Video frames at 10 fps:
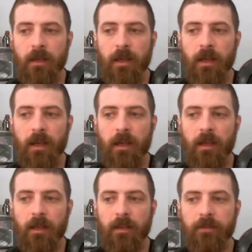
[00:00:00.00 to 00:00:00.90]

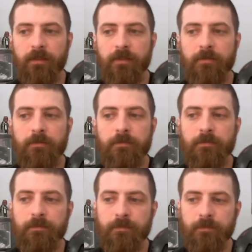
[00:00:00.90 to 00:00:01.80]
and
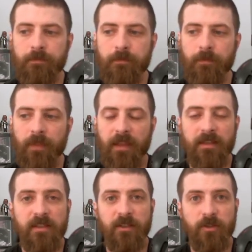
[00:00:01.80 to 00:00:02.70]

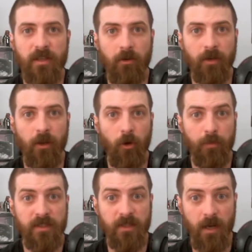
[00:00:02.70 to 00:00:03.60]
continue selling it
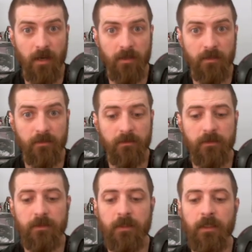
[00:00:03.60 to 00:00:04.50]
open stock,
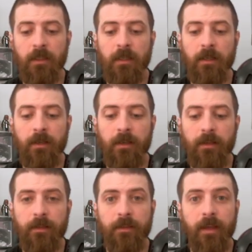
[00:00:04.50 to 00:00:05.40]

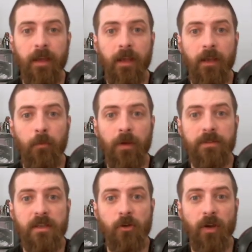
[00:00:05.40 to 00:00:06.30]
they went
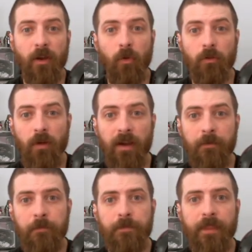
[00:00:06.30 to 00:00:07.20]
the Crayola
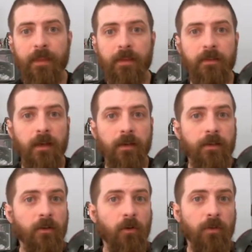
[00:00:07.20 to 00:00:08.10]
route, and now you
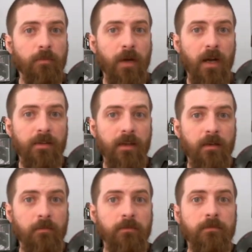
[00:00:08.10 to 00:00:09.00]
can only buy them